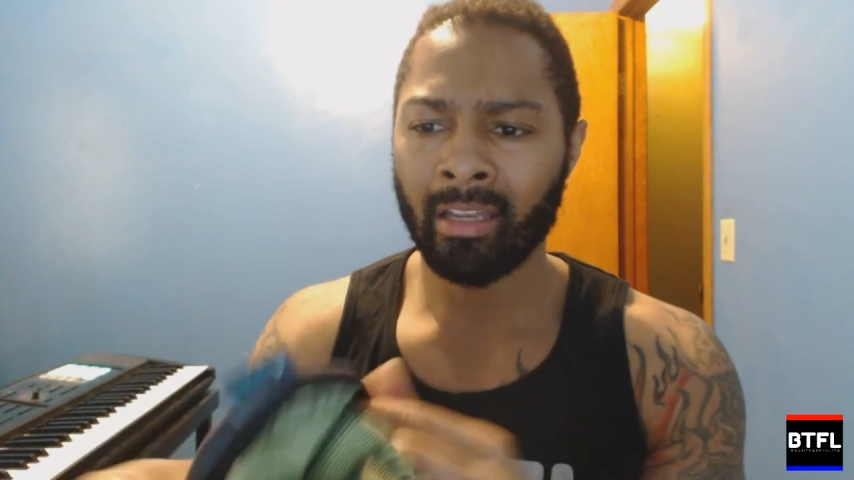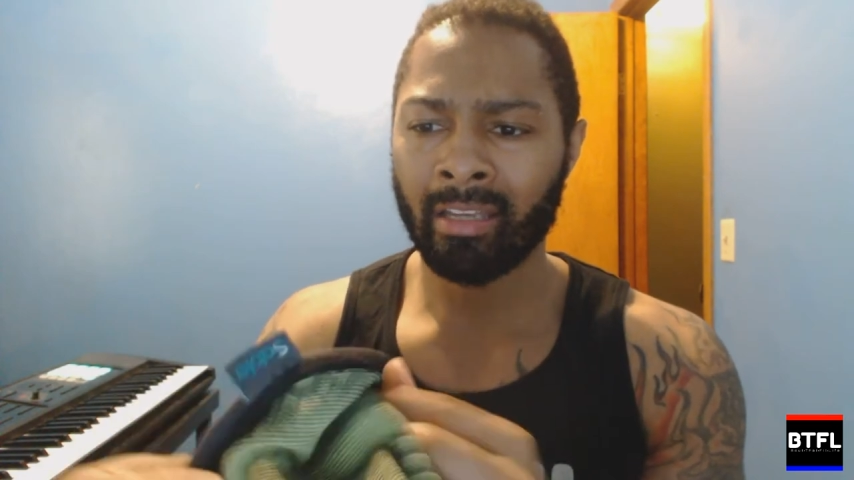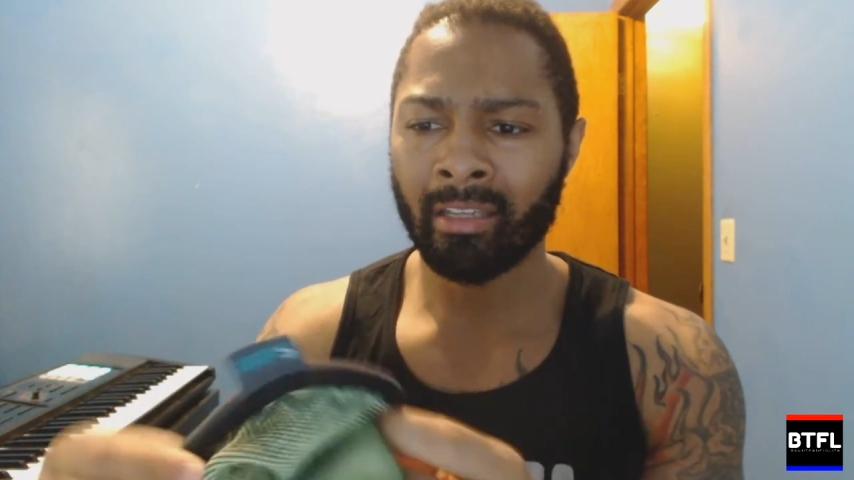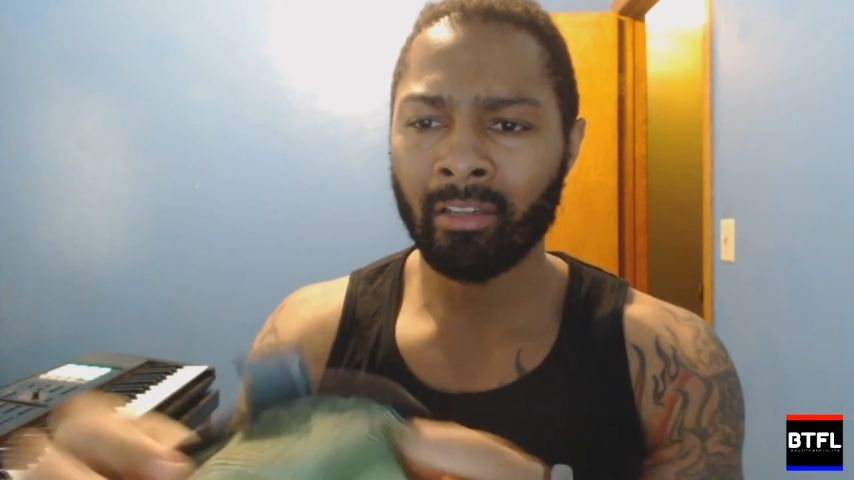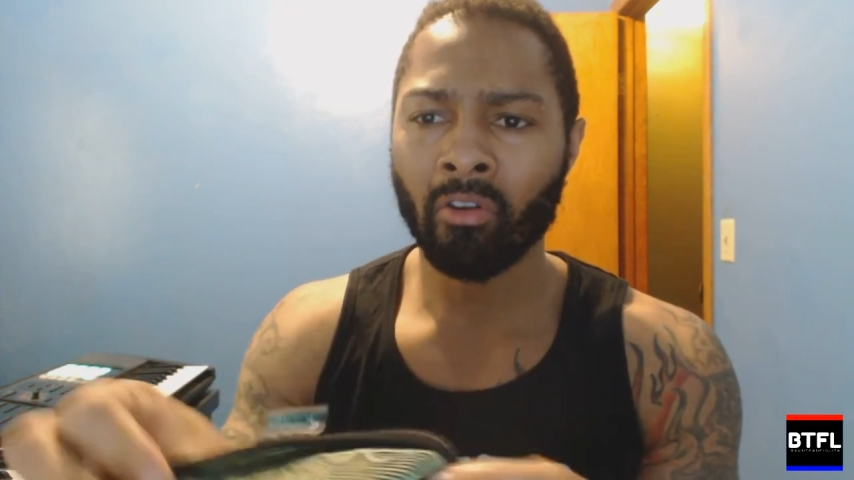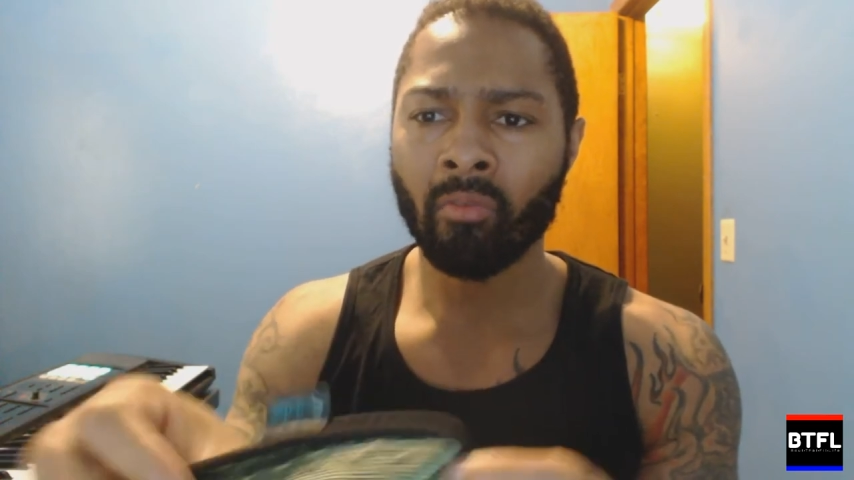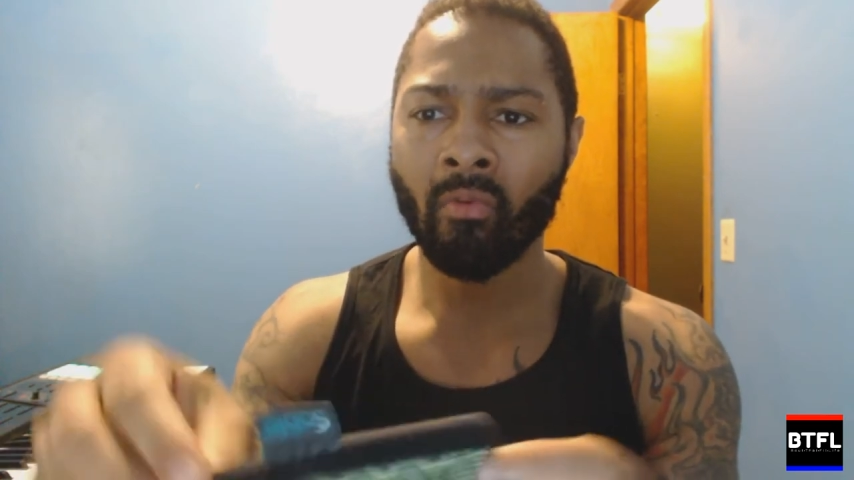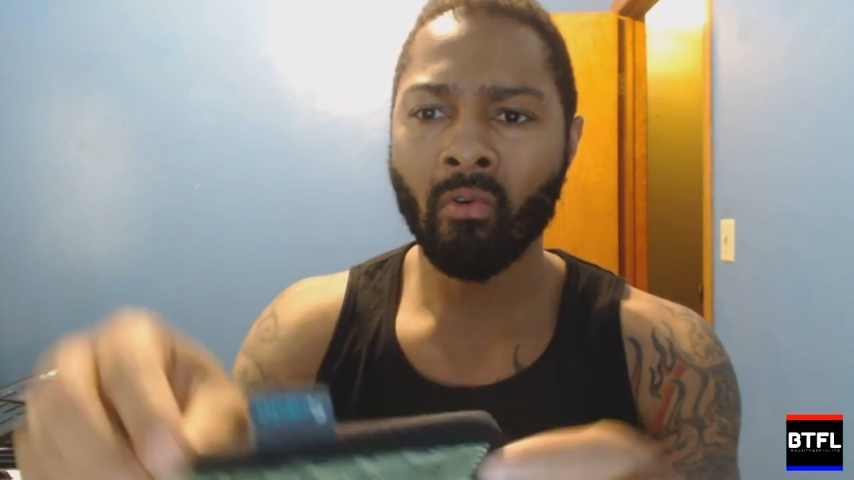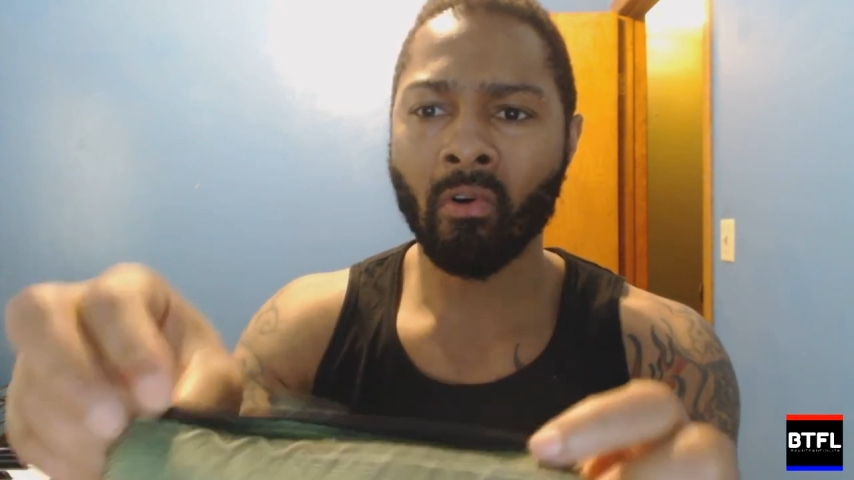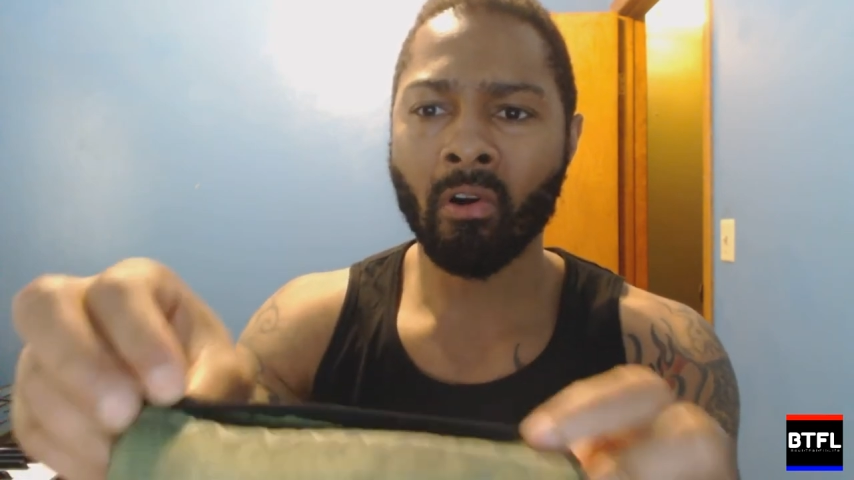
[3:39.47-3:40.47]
it's a little
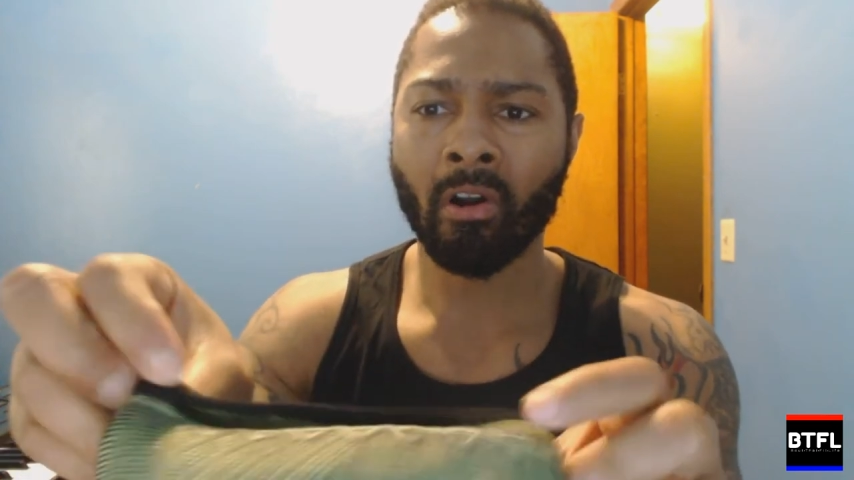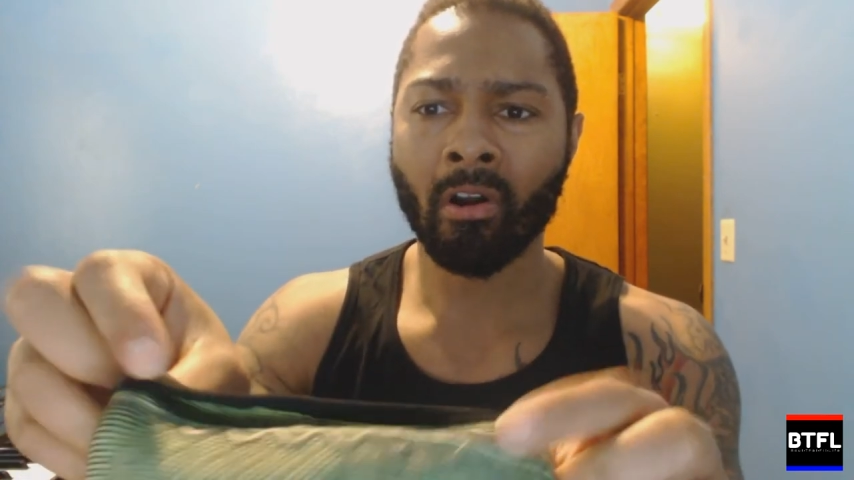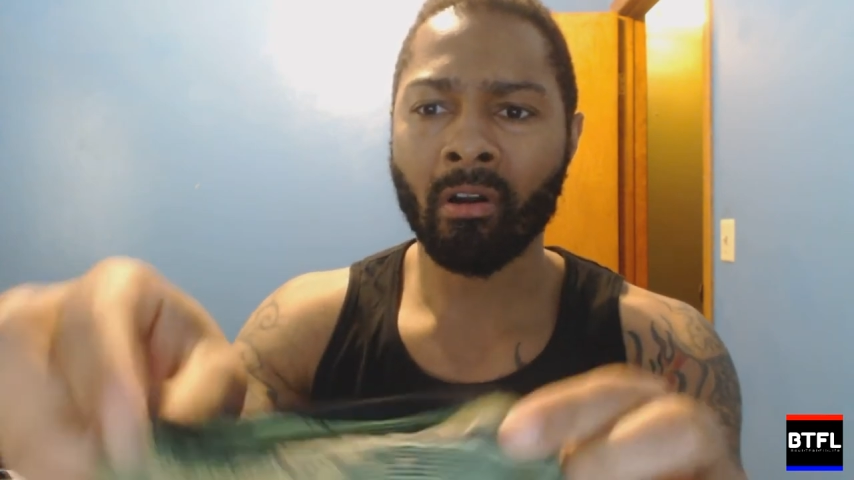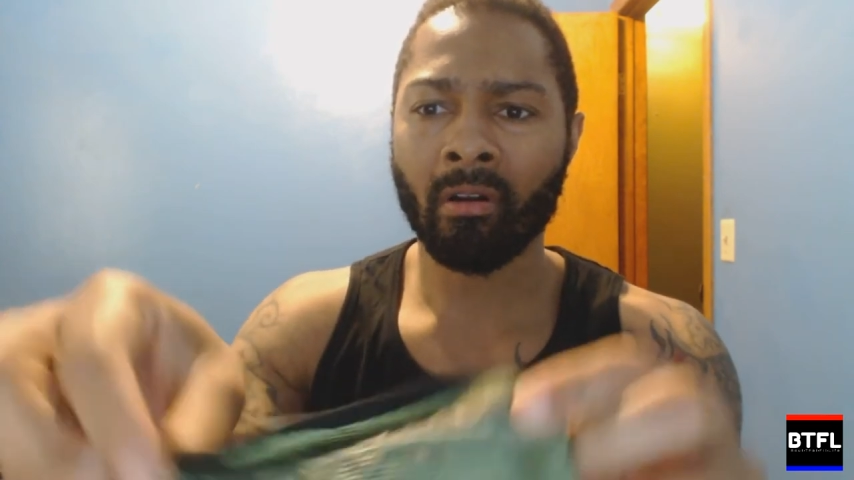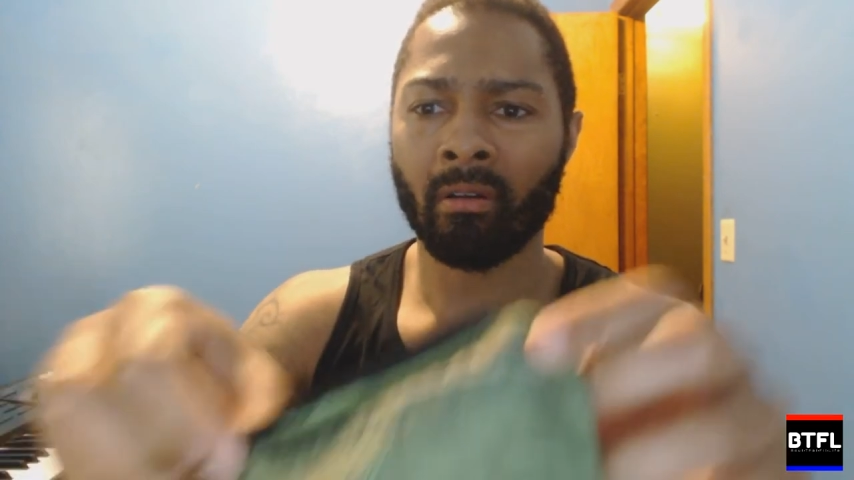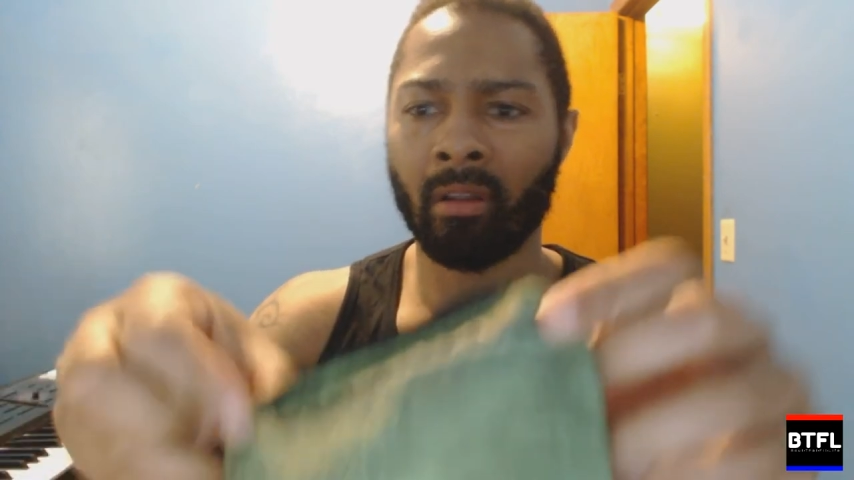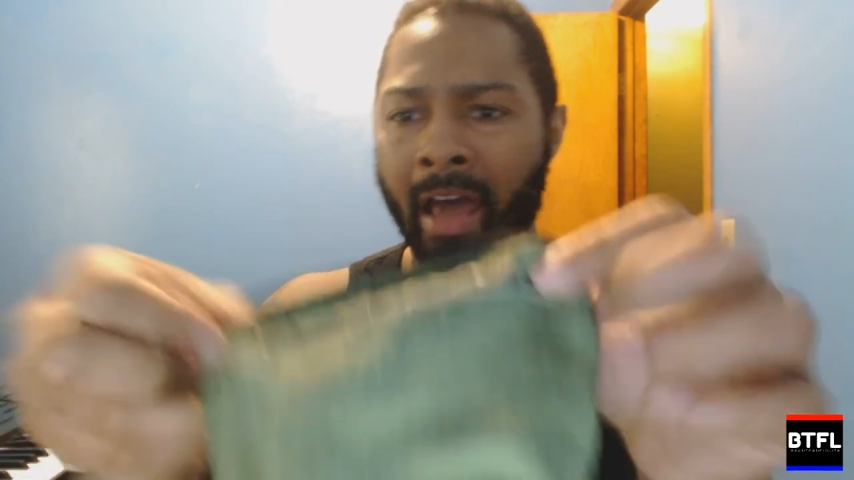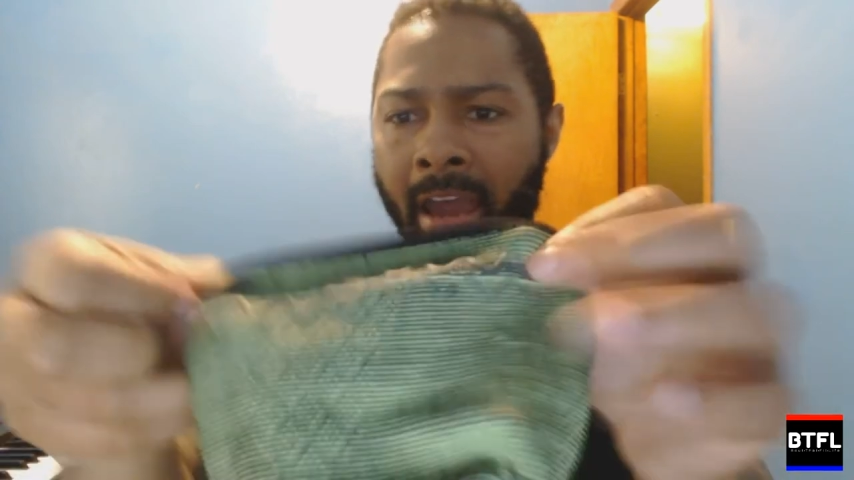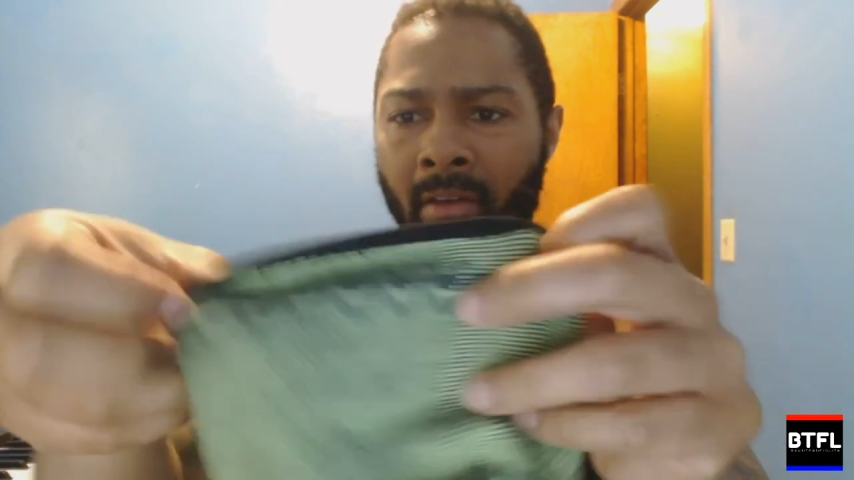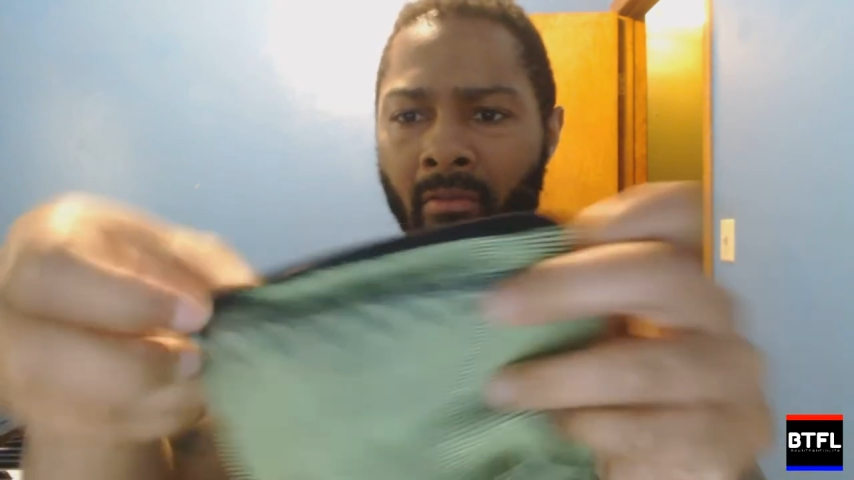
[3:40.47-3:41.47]
more
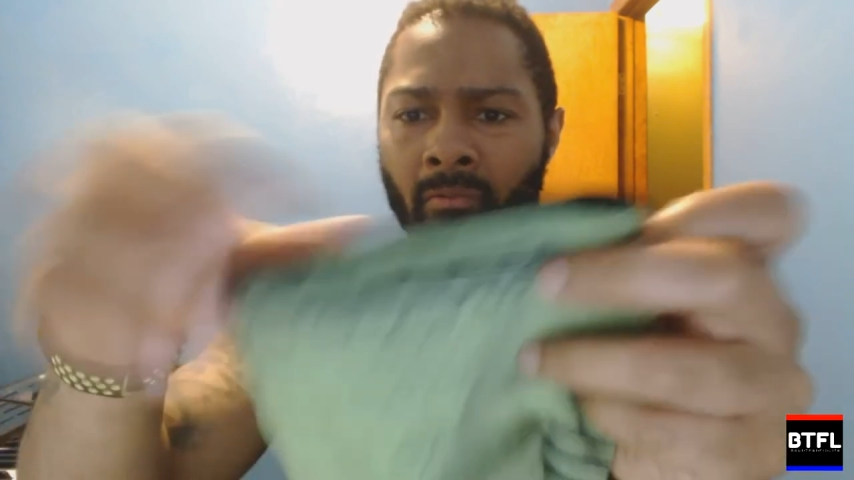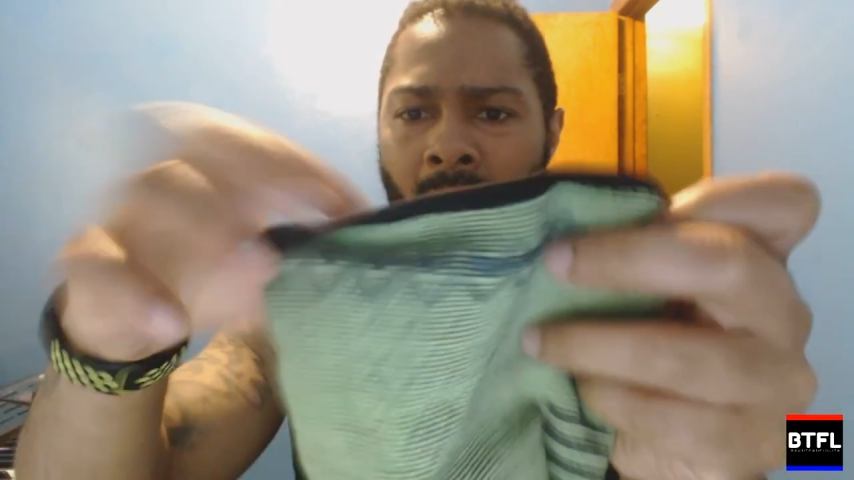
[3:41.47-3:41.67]
like